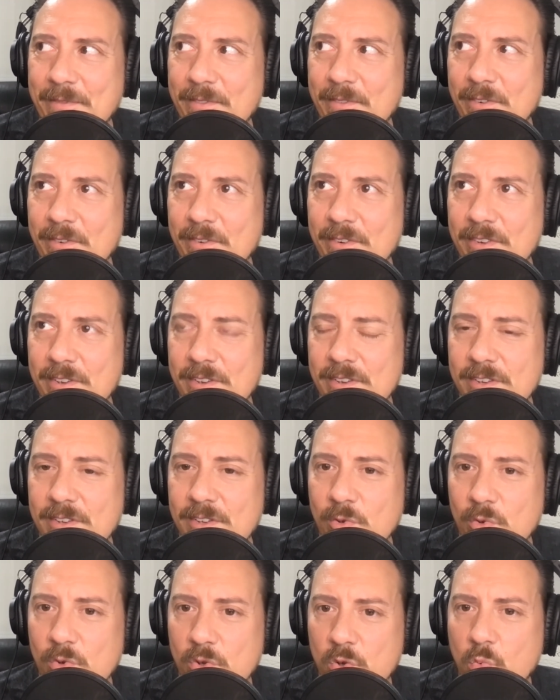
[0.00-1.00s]

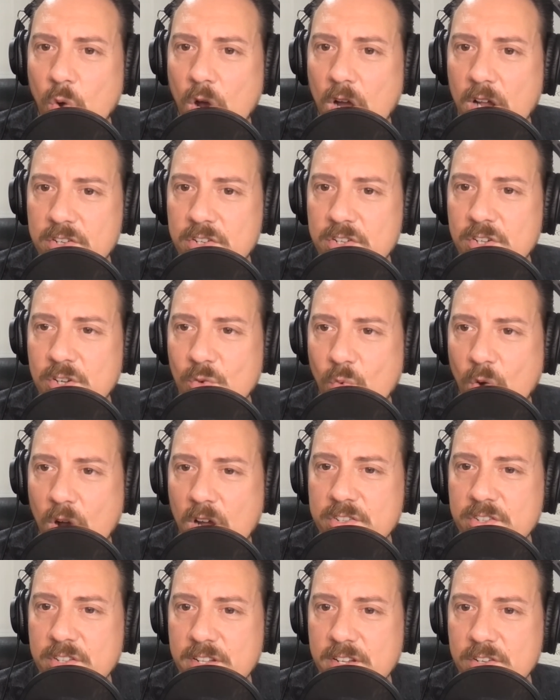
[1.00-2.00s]
You
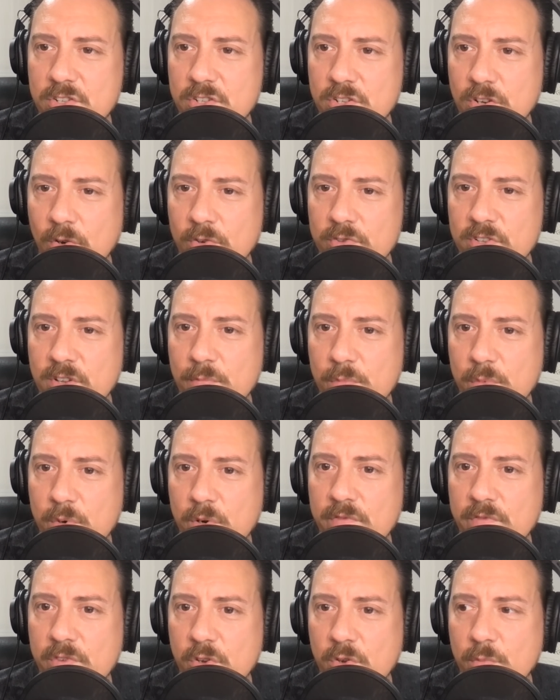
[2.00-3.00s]
watch these shows that
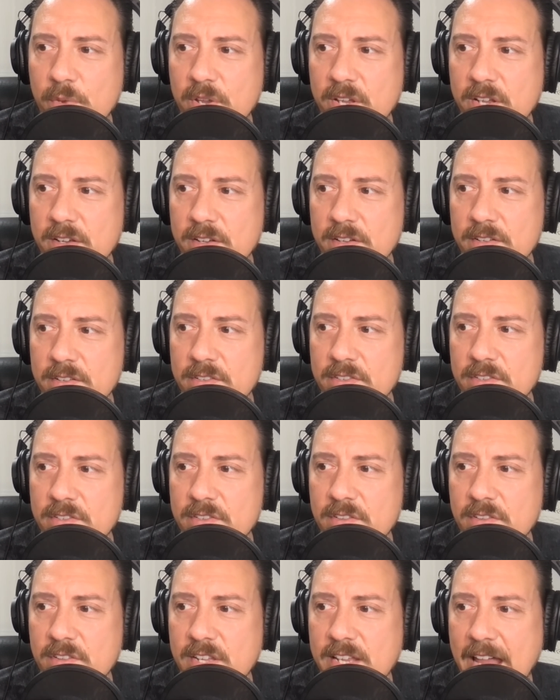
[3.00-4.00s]
move you because
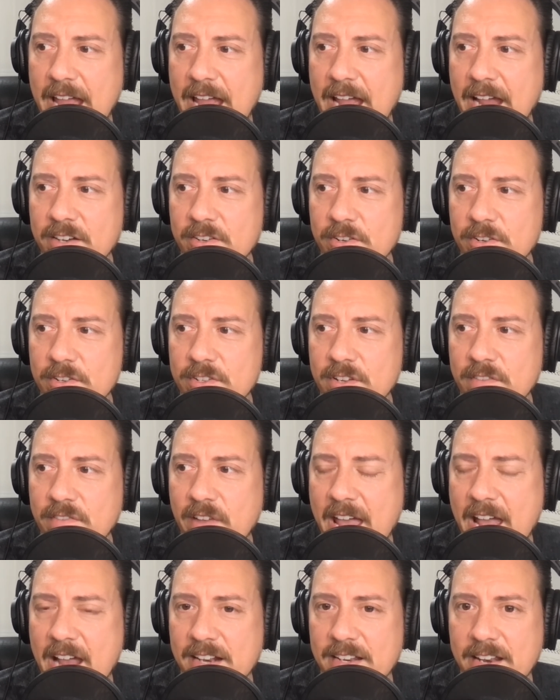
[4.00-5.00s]
the actors have
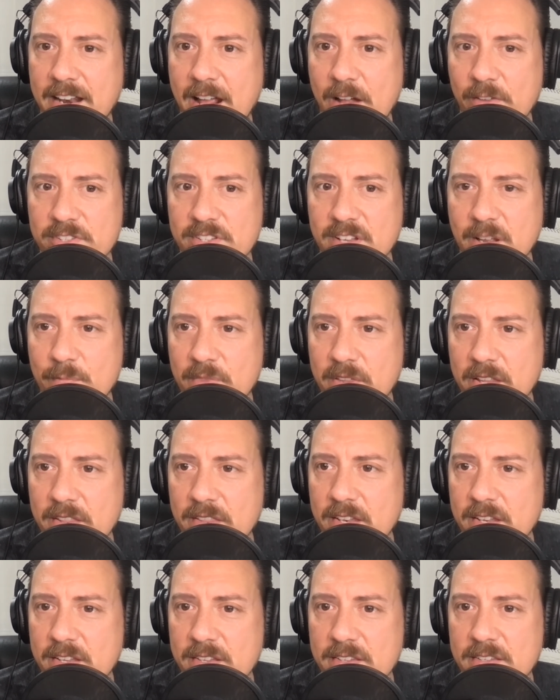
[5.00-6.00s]
acted out something
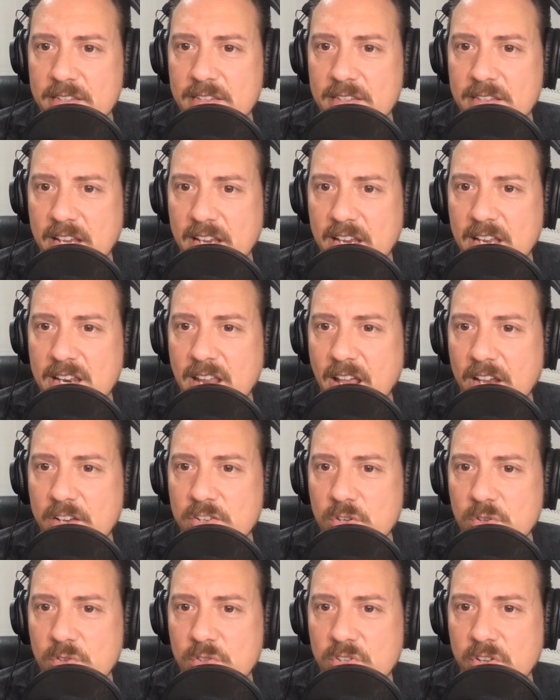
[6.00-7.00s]
that
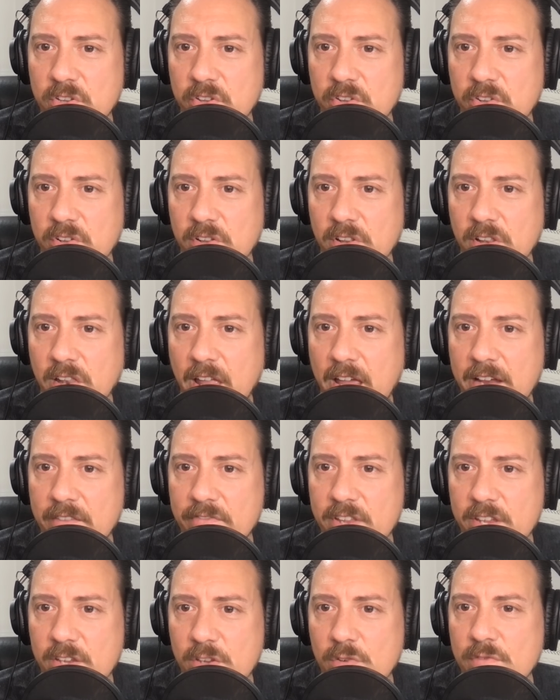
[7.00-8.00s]
connects you to life
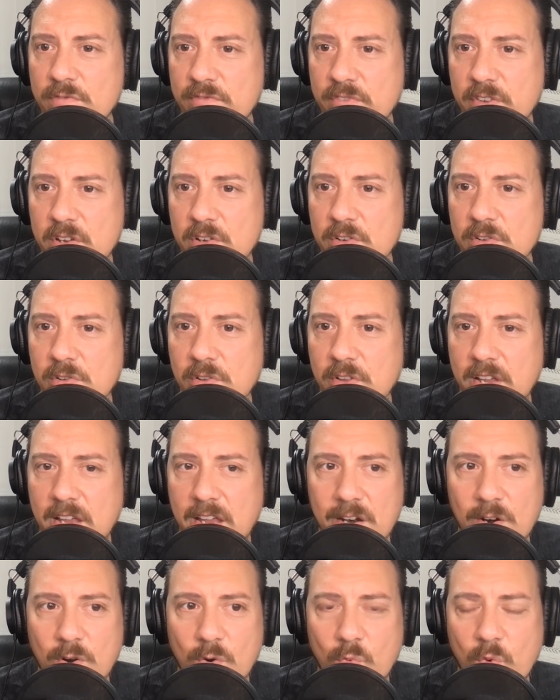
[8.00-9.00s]
that you feel,
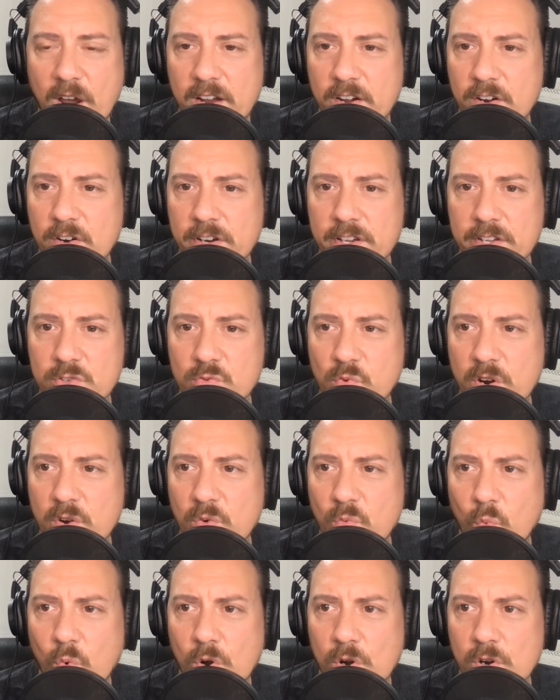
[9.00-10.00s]
and a writer has
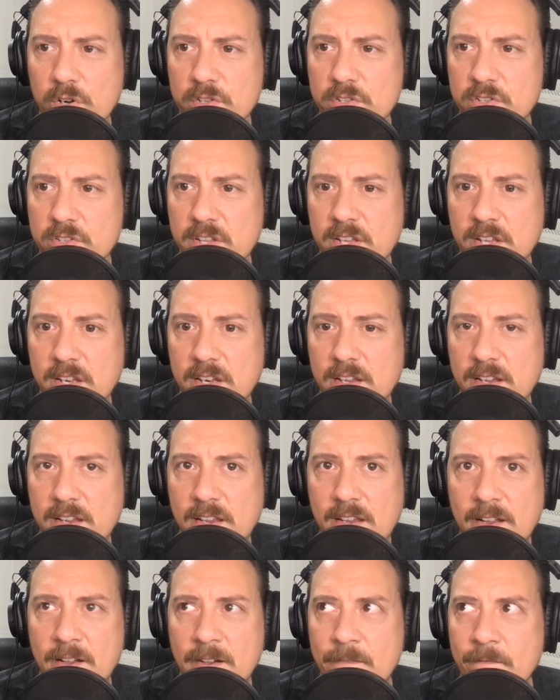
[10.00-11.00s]
written words that
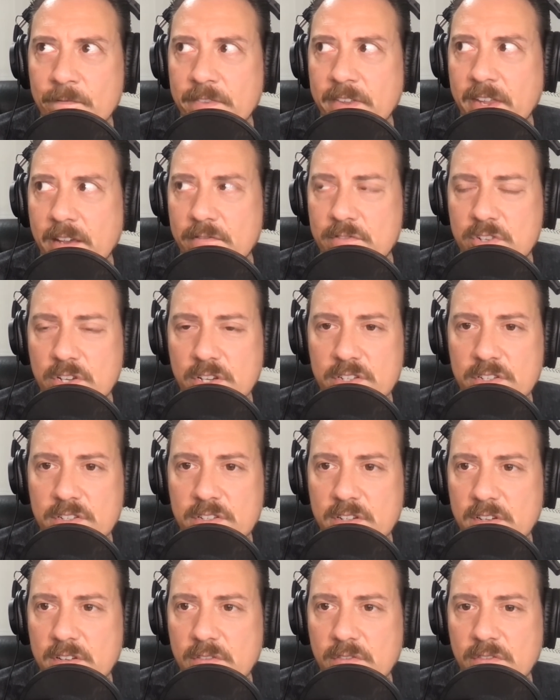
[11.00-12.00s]
have
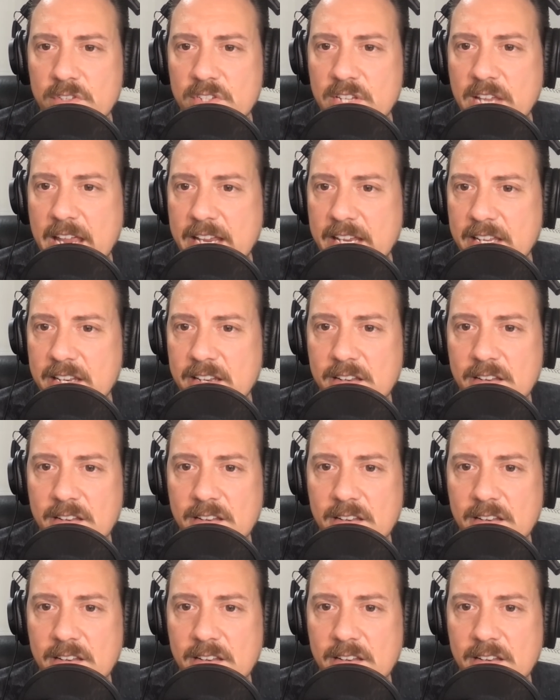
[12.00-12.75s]
just taken